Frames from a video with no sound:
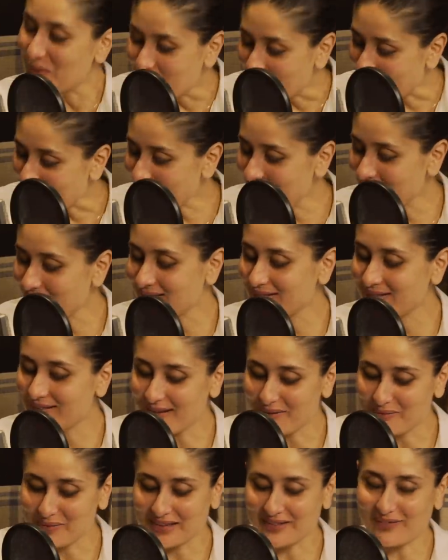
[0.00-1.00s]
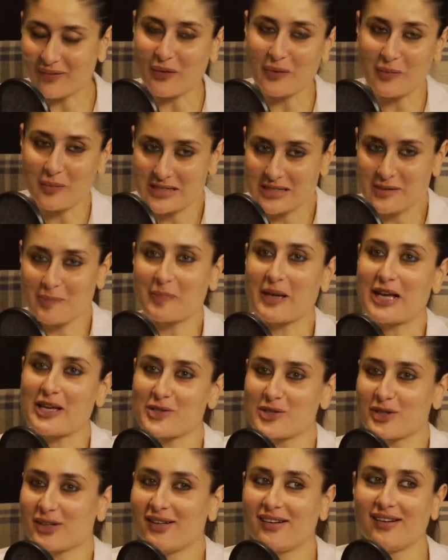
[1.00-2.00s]
Well, I mean, always a
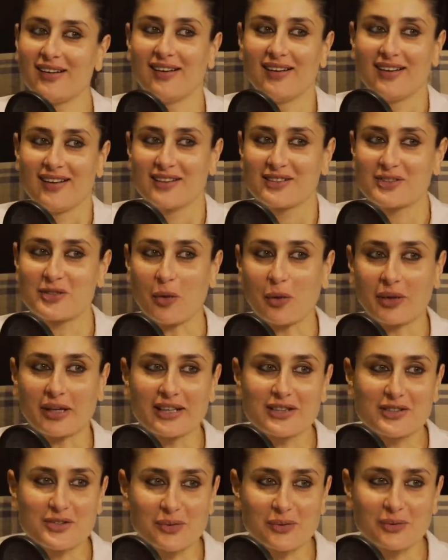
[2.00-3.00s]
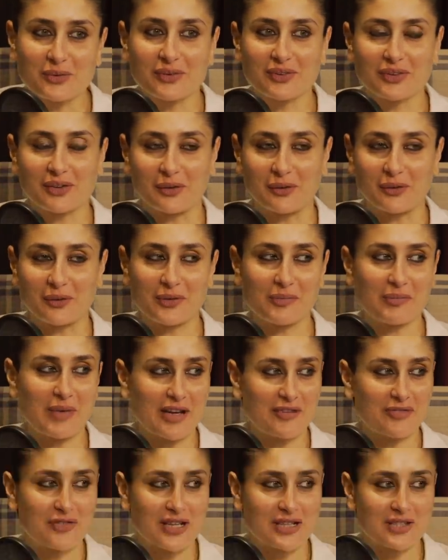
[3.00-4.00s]
pleasure talking to, you know,
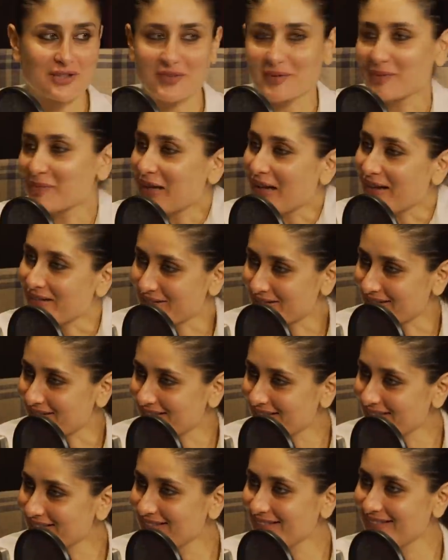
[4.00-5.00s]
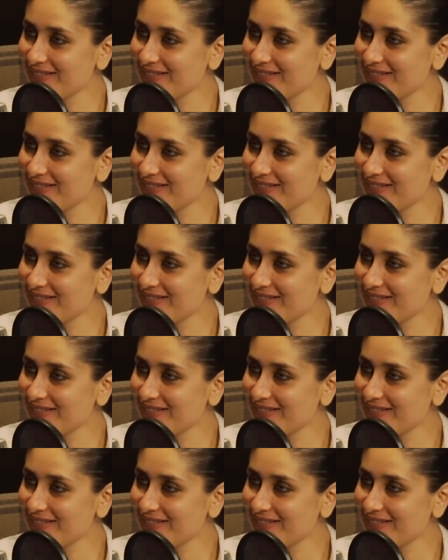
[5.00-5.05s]
my friends from London.